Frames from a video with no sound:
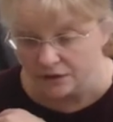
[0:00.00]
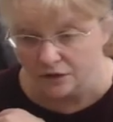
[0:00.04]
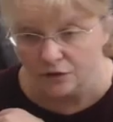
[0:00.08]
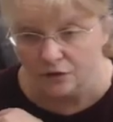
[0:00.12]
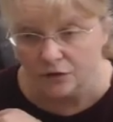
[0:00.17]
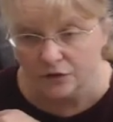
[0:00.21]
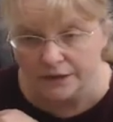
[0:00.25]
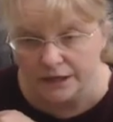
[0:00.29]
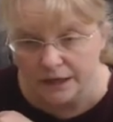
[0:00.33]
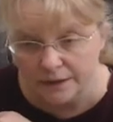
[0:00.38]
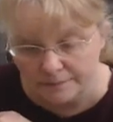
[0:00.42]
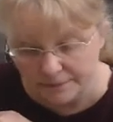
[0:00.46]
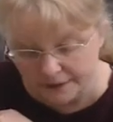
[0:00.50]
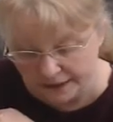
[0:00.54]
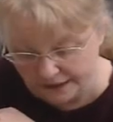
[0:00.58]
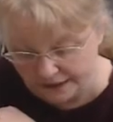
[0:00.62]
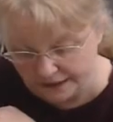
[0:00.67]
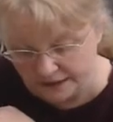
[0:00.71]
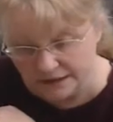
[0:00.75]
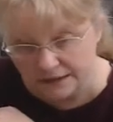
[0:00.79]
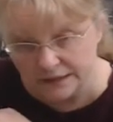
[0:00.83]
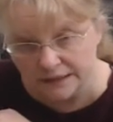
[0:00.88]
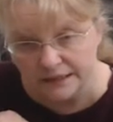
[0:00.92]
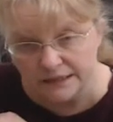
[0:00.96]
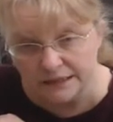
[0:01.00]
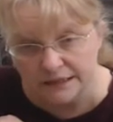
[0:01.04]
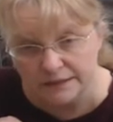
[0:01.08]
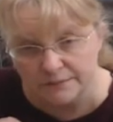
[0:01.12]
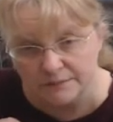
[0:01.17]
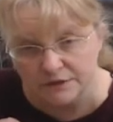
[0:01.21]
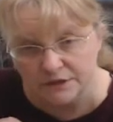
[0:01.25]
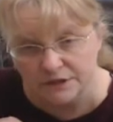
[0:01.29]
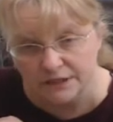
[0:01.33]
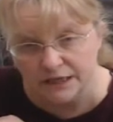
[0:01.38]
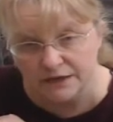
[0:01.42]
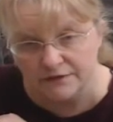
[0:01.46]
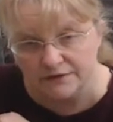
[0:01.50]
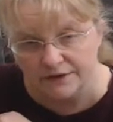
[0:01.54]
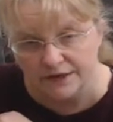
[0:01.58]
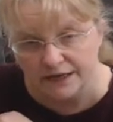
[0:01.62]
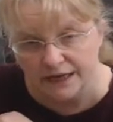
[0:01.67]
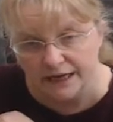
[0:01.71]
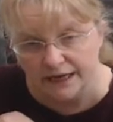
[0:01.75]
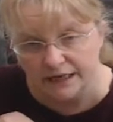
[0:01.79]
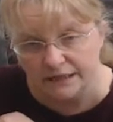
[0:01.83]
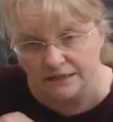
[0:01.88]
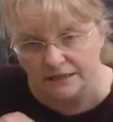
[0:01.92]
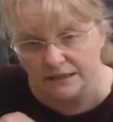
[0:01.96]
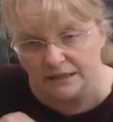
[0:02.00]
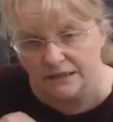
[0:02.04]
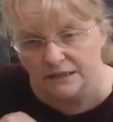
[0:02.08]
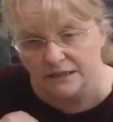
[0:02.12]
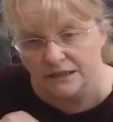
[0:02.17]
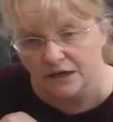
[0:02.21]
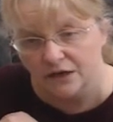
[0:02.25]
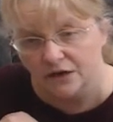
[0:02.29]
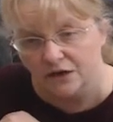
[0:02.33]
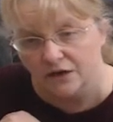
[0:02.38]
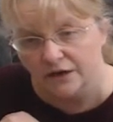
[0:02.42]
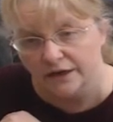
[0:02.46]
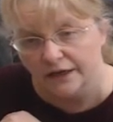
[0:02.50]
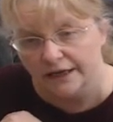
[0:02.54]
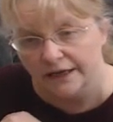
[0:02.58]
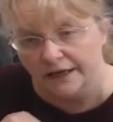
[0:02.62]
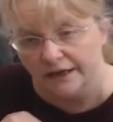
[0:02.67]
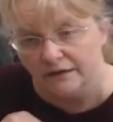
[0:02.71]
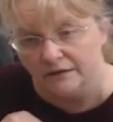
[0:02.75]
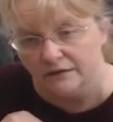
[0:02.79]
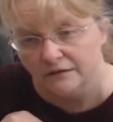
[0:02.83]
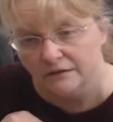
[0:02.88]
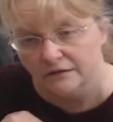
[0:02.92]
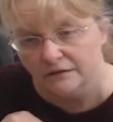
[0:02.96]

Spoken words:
What that means is they must have an axis along here,